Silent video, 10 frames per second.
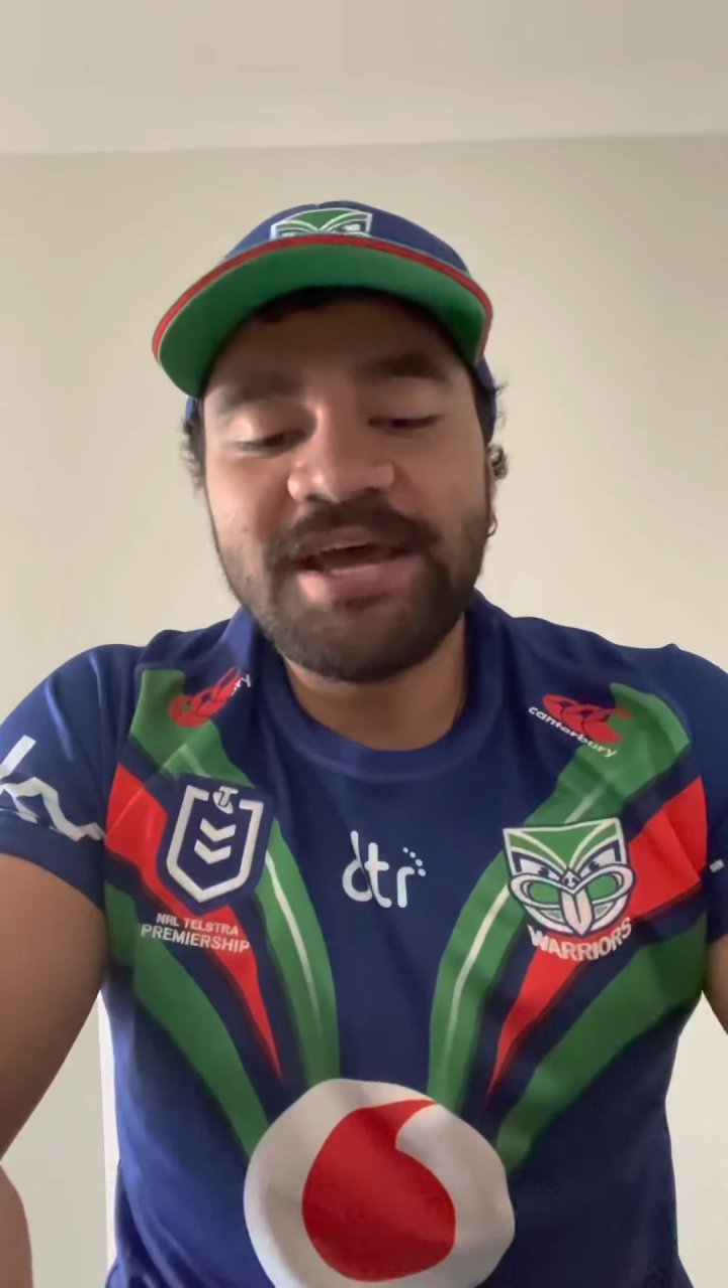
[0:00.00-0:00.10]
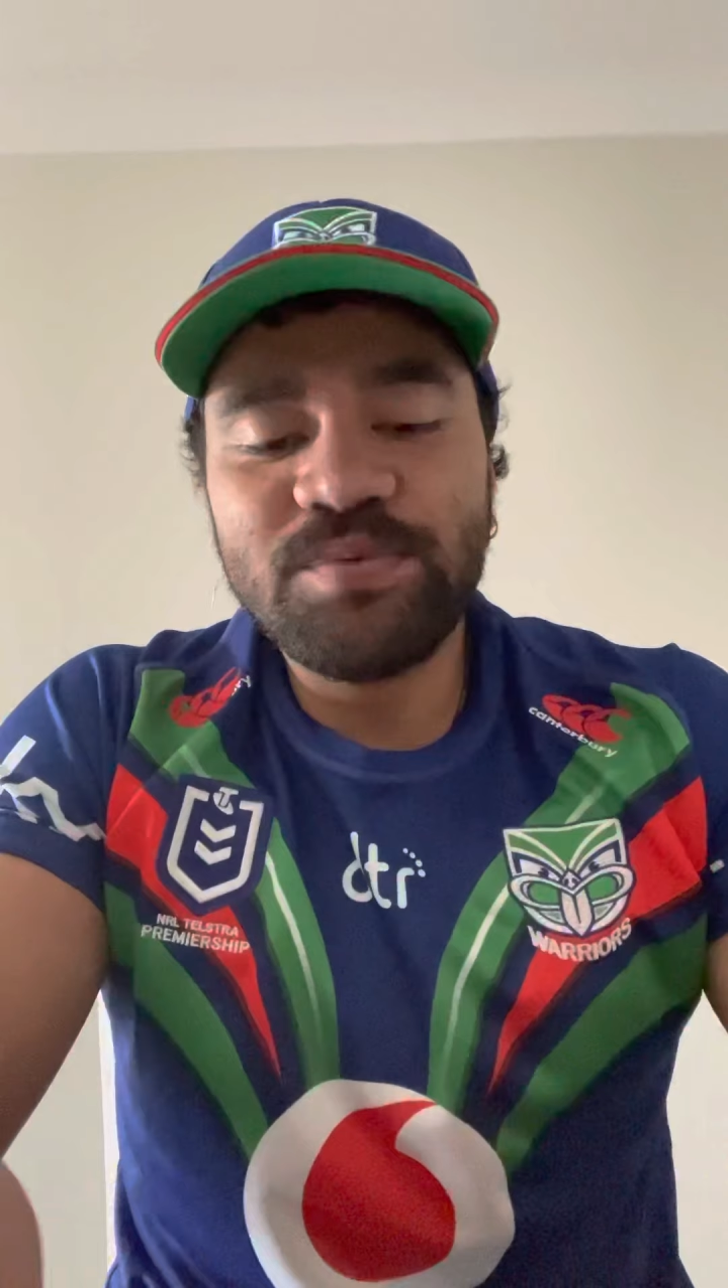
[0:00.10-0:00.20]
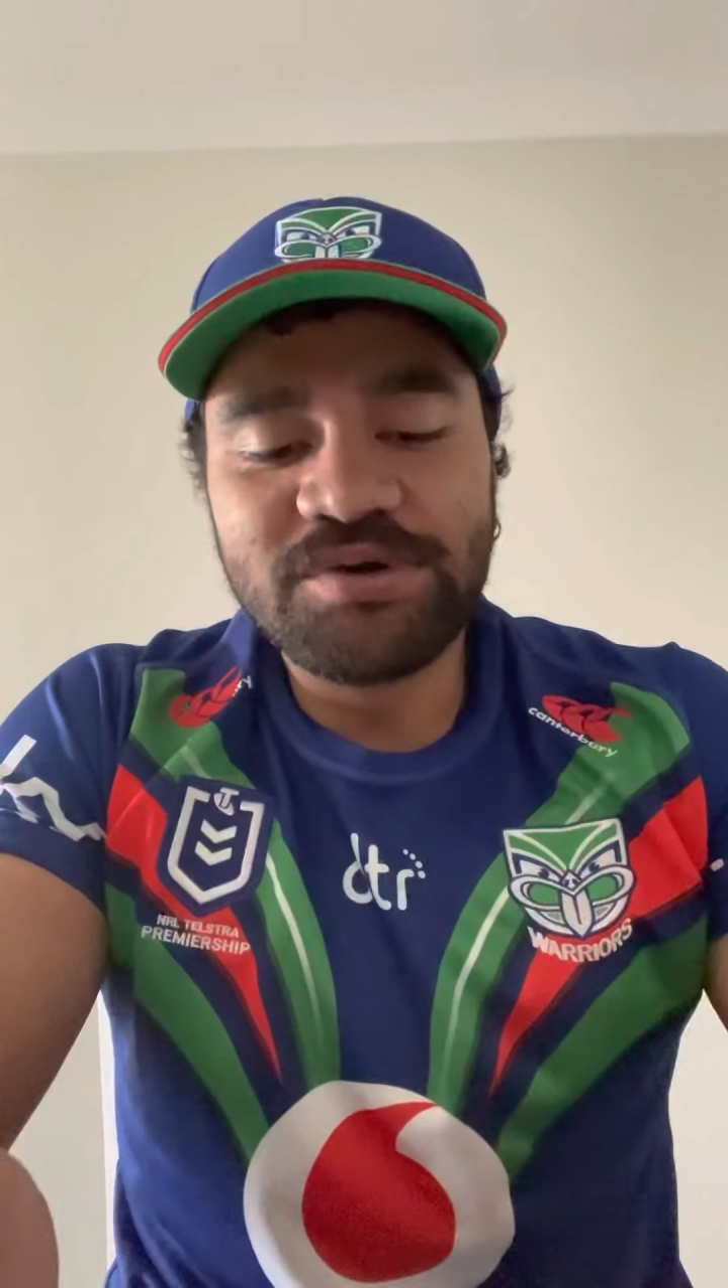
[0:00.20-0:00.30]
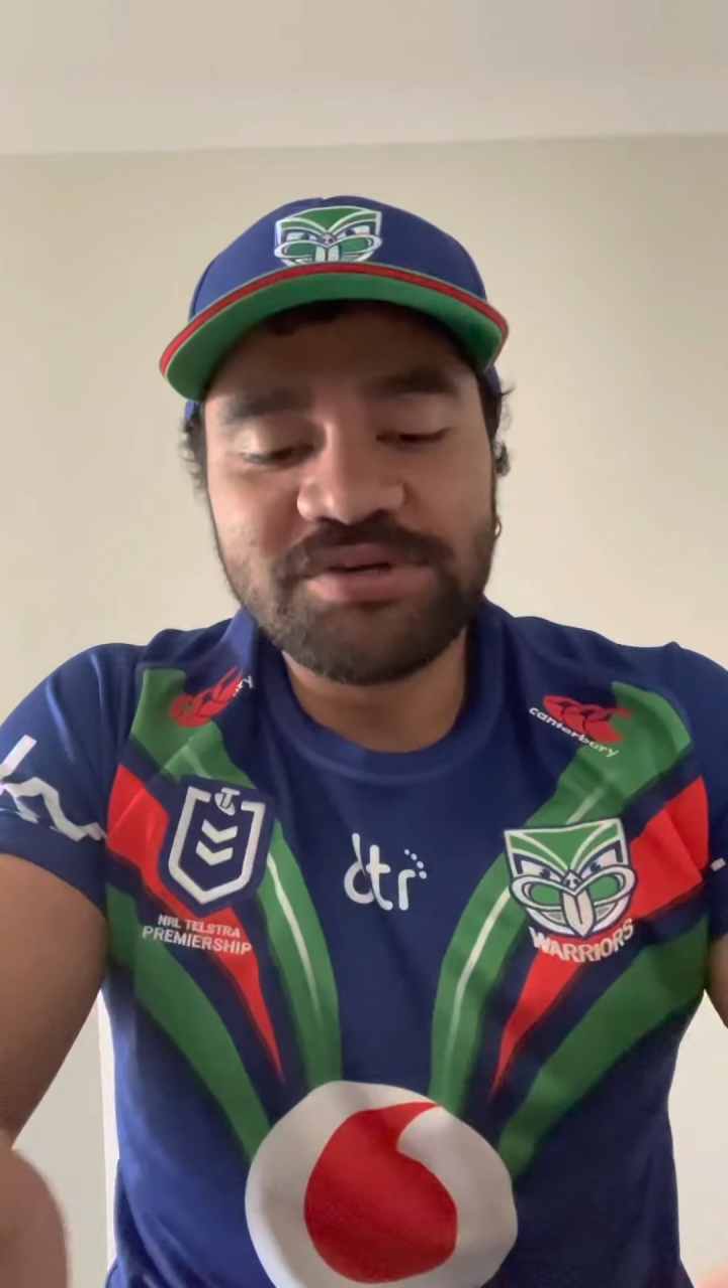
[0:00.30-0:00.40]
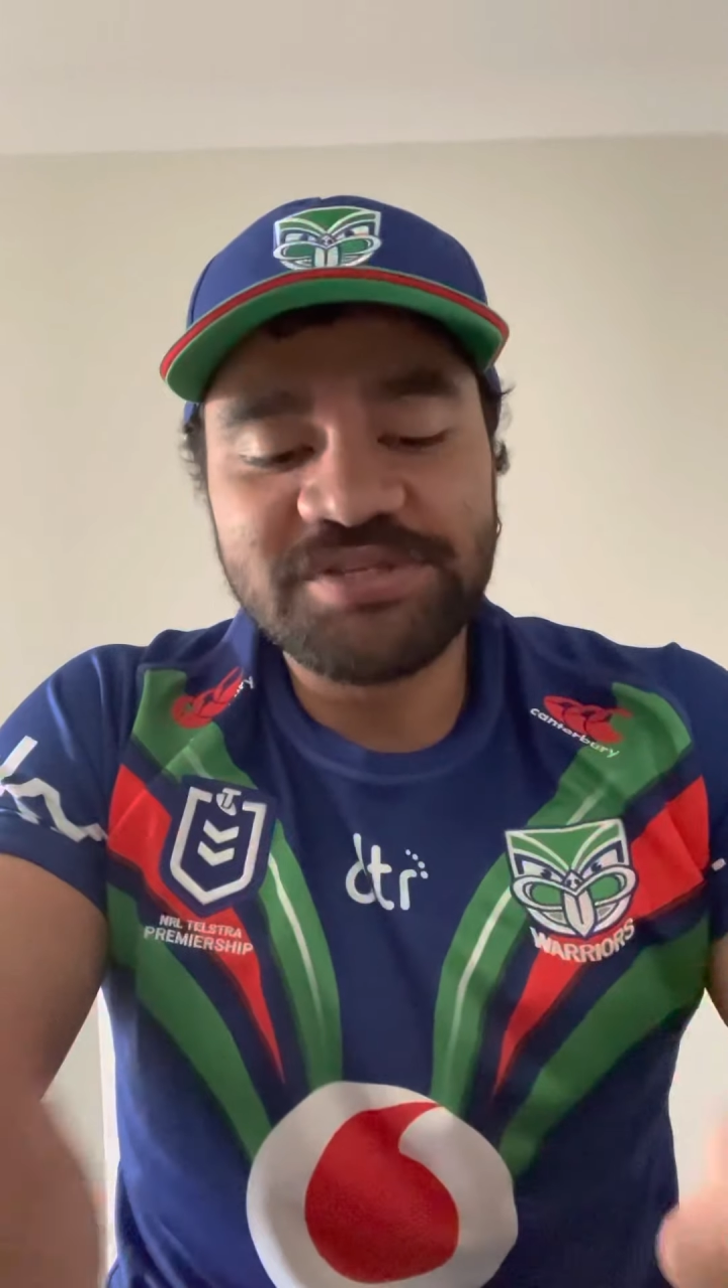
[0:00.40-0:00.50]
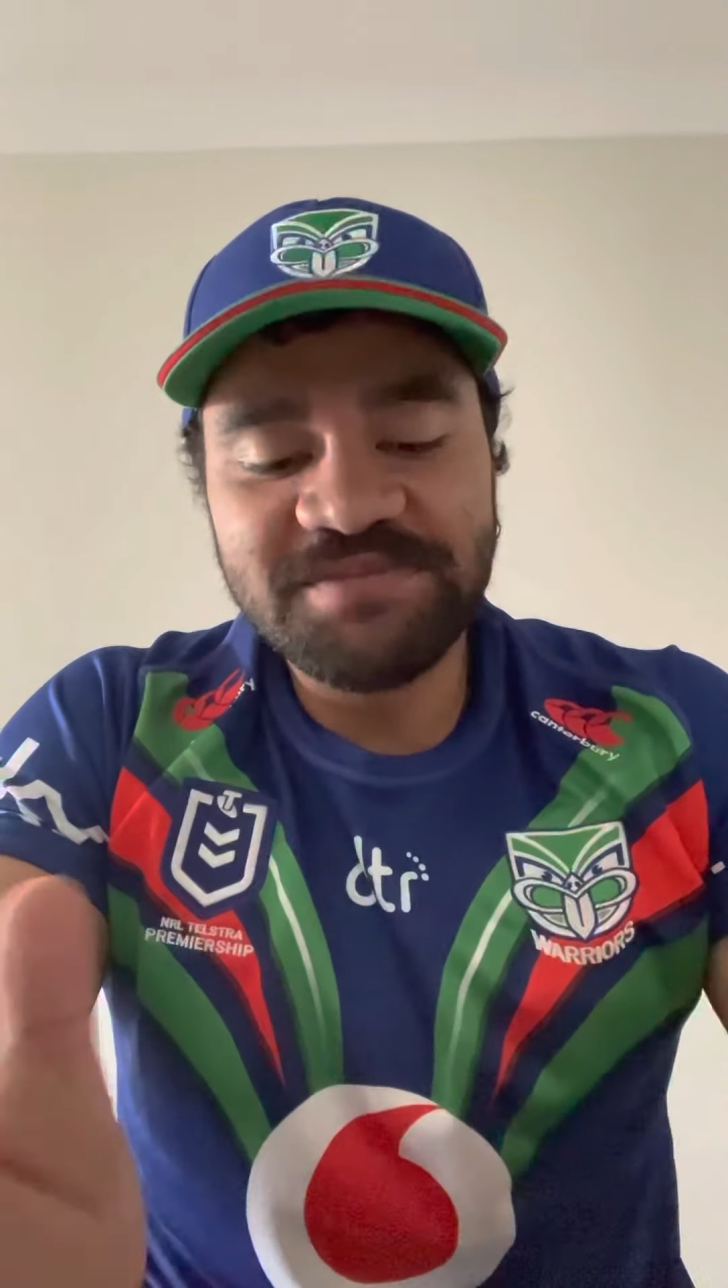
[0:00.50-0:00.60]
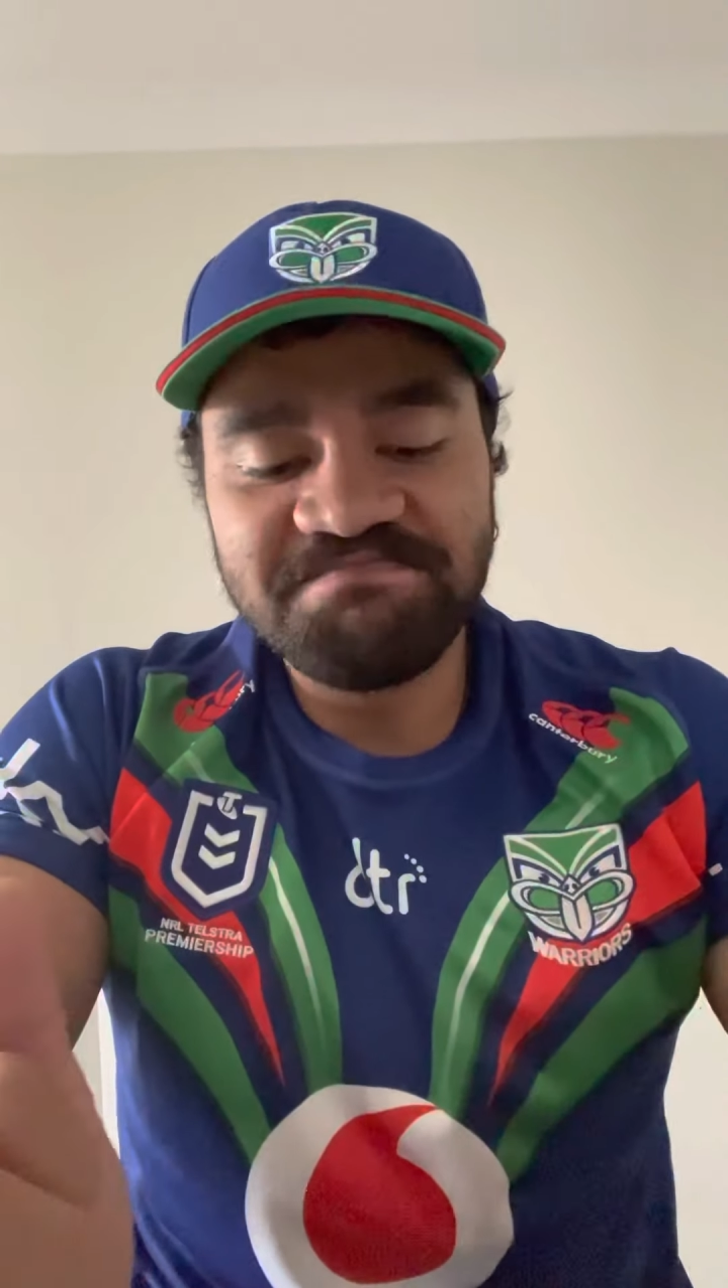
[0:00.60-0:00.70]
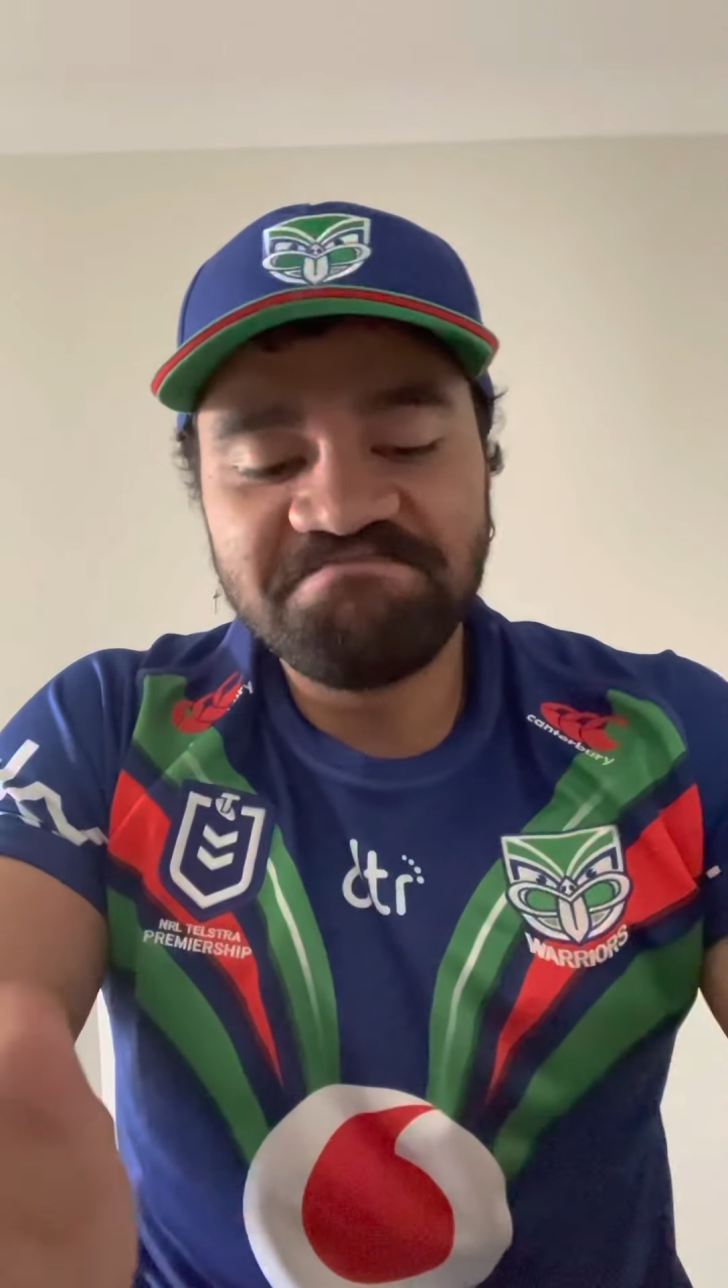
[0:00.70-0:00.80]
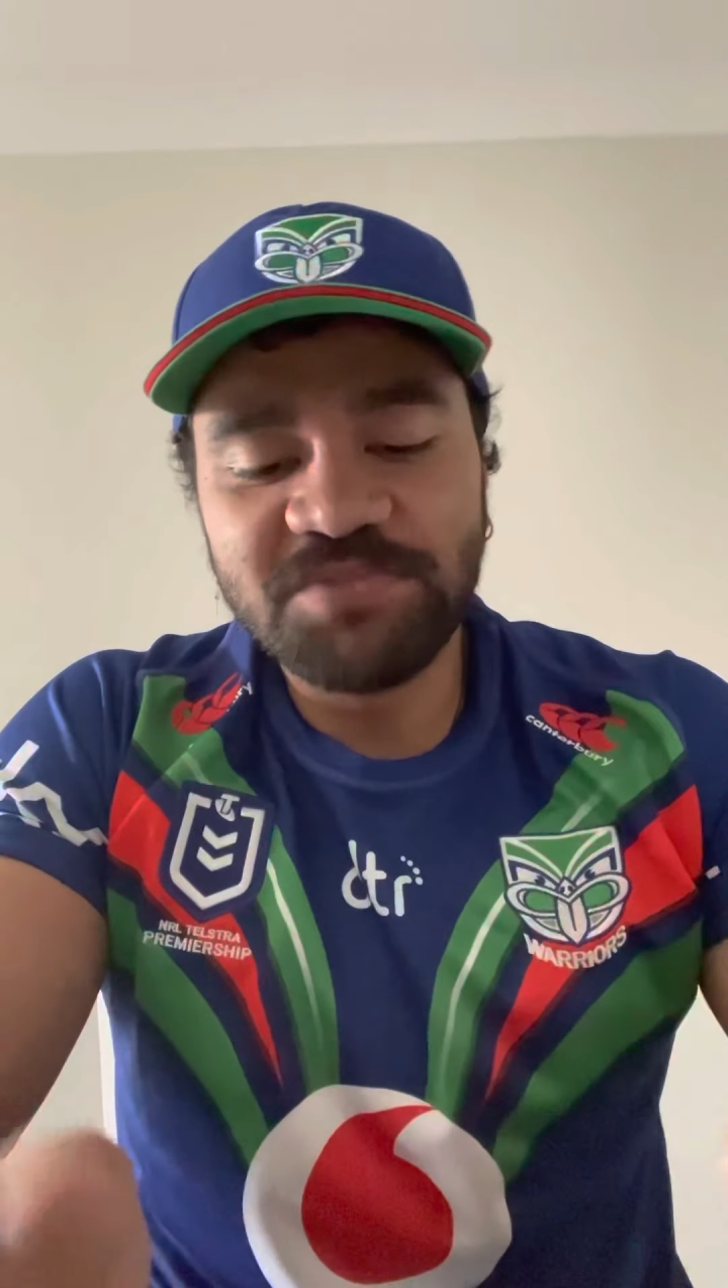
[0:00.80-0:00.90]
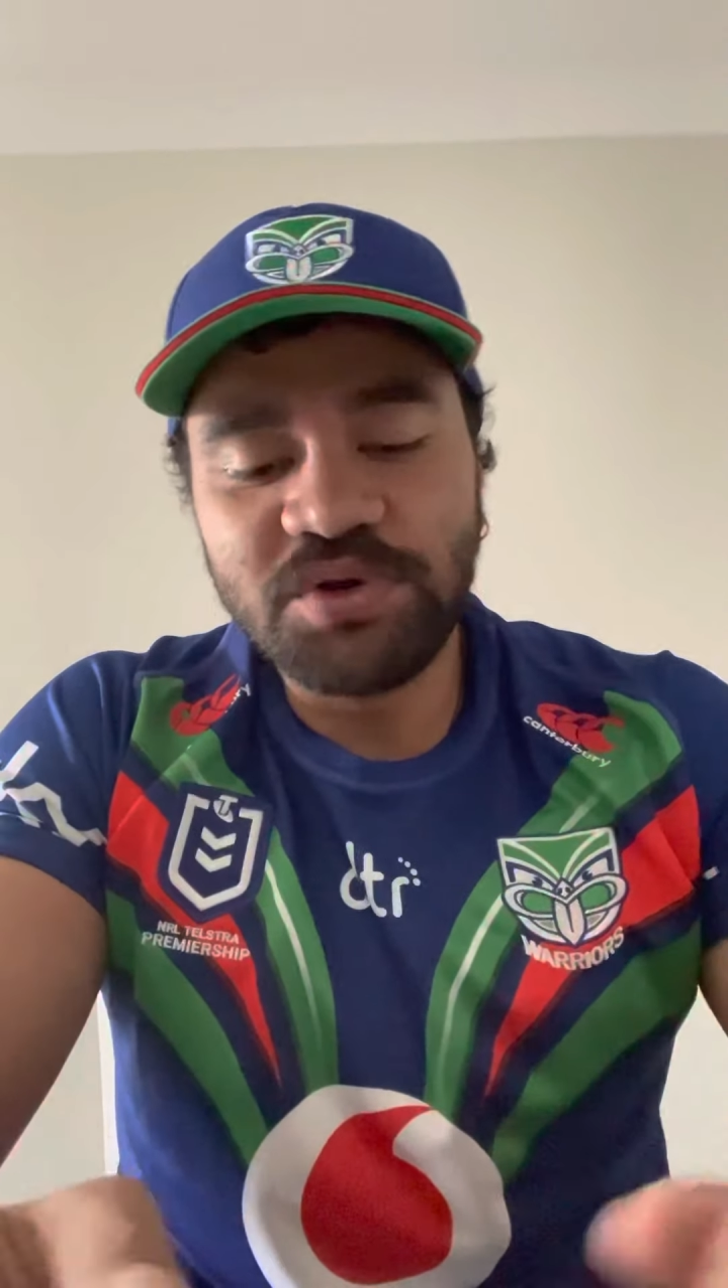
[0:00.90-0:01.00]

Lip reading: Edward Cossey,